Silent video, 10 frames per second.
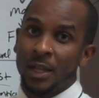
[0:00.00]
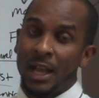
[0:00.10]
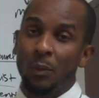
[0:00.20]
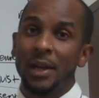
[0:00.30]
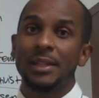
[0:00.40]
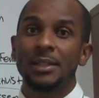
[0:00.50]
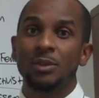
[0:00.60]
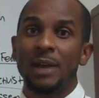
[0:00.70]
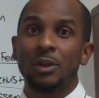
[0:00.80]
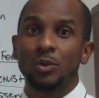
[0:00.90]
And what the
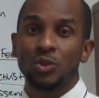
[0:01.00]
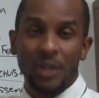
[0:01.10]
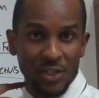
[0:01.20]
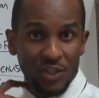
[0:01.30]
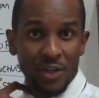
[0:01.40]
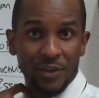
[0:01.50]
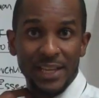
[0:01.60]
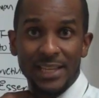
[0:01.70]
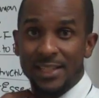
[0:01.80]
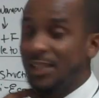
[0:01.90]
radical transgender
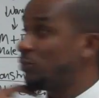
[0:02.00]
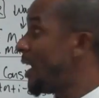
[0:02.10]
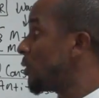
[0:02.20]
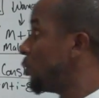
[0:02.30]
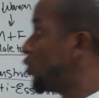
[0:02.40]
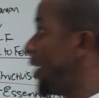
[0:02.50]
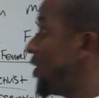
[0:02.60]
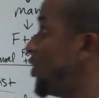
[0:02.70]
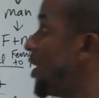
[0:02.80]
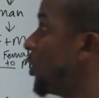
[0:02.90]
is, the radical
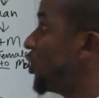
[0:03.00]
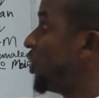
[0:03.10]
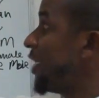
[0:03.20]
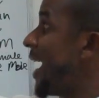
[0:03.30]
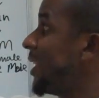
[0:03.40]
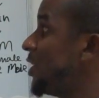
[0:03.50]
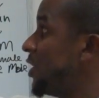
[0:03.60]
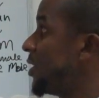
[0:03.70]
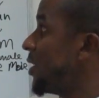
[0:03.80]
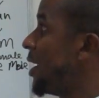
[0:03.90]
transgender
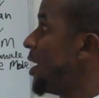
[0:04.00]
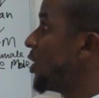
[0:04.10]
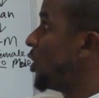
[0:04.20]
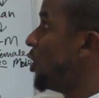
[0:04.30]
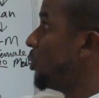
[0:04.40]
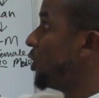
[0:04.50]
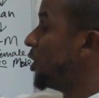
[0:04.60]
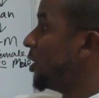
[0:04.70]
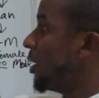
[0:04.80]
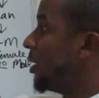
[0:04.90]
challenges the notion
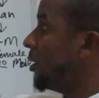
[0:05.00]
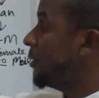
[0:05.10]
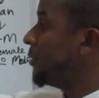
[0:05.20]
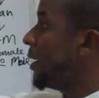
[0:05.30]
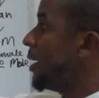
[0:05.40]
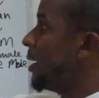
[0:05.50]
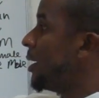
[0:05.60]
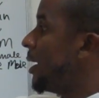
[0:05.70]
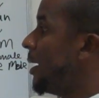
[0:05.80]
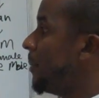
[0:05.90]
of
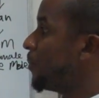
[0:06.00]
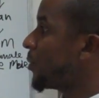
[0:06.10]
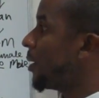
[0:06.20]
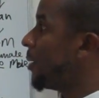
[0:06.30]
um,